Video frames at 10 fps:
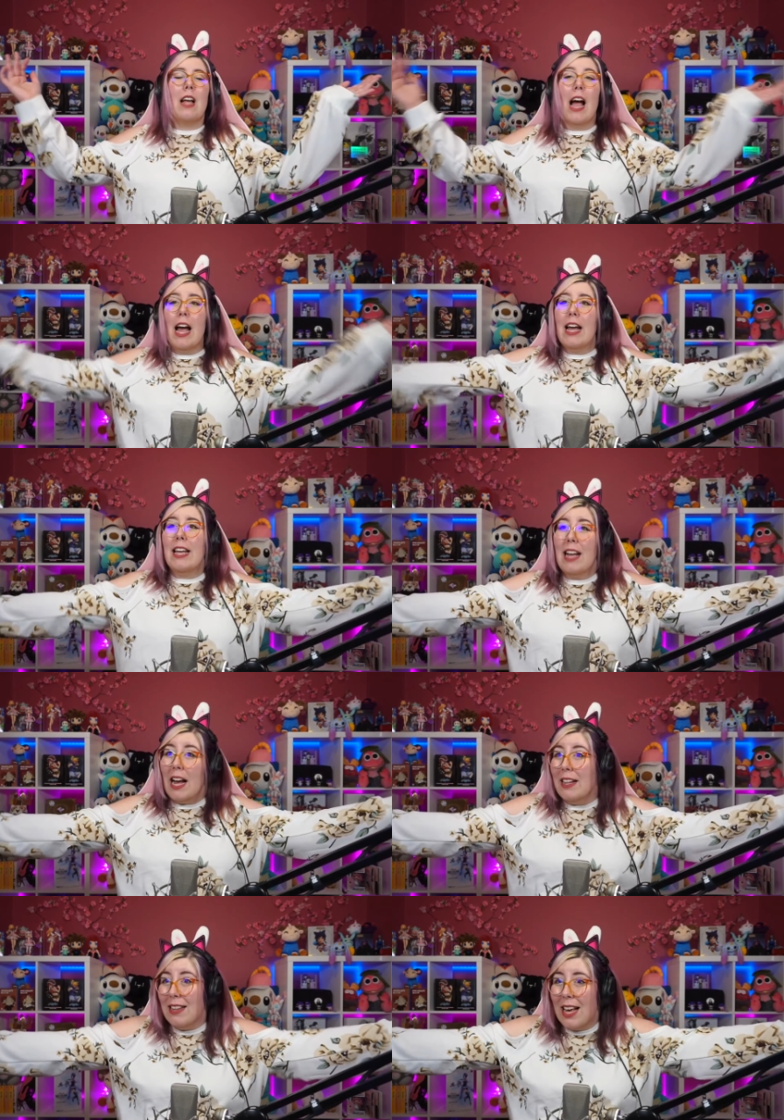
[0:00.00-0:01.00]
I
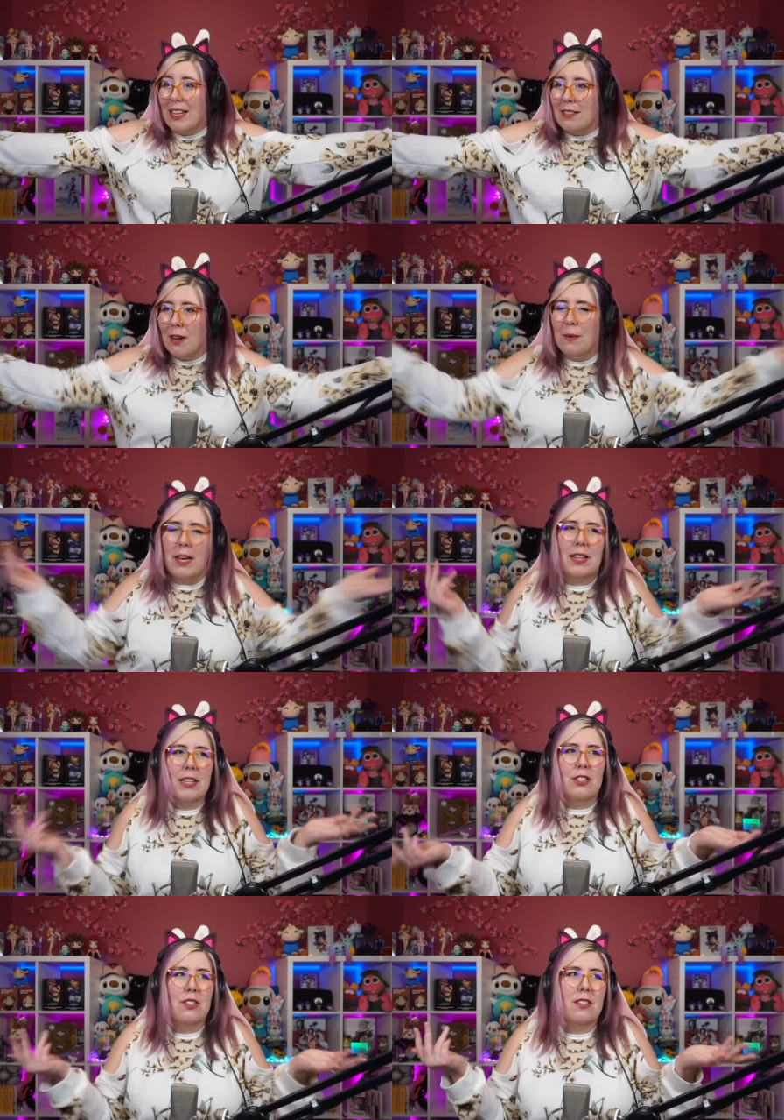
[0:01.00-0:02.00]
I like Zoe. I
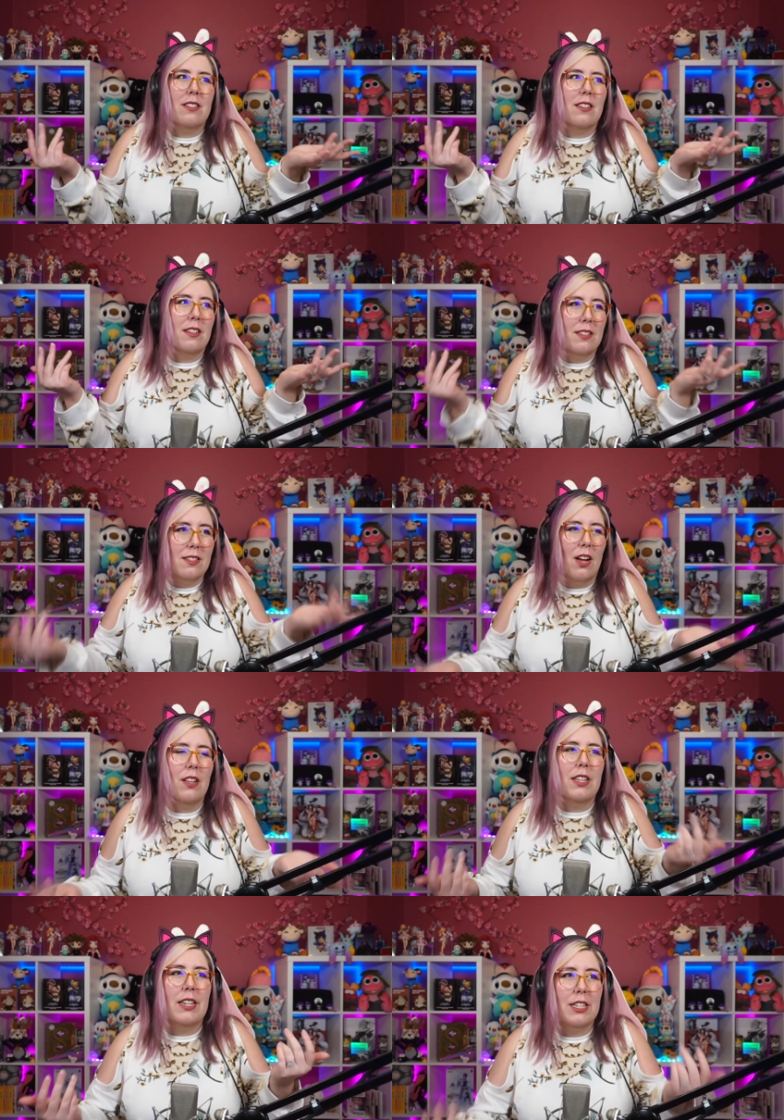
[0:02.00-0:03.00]
think she's a
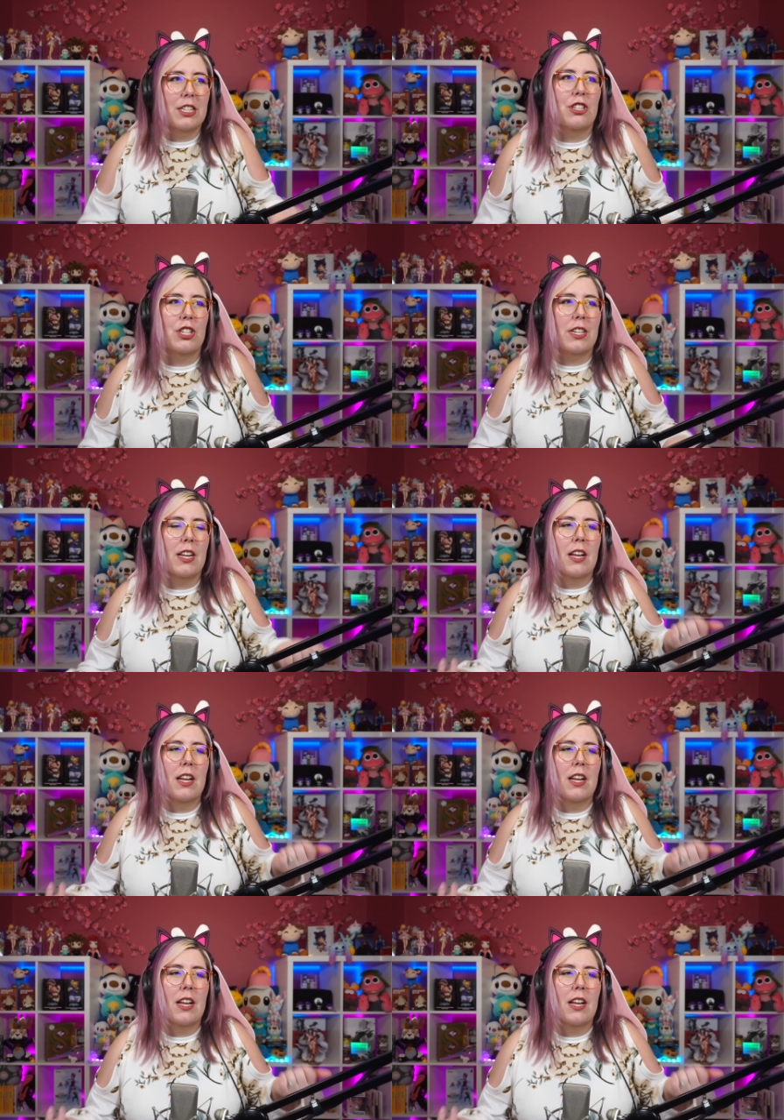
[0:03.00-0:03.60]
solid addition.